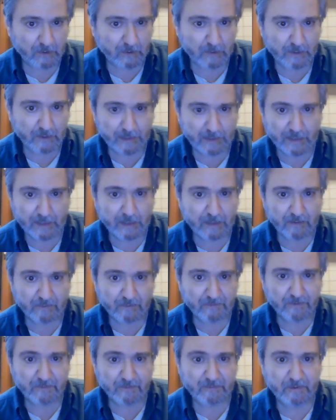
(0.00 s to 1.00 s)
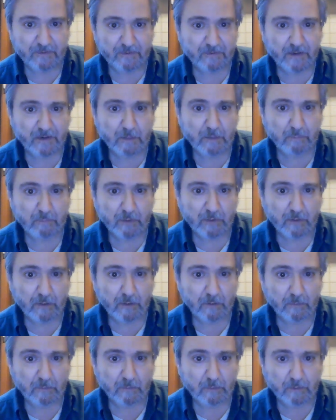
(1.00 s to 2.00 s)
on end of 55
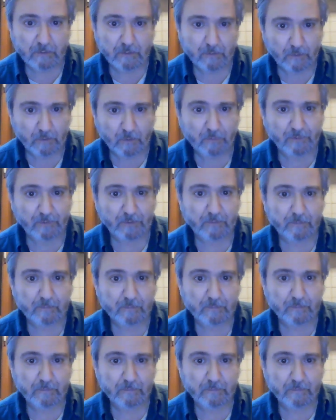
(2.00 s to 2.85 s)
below are over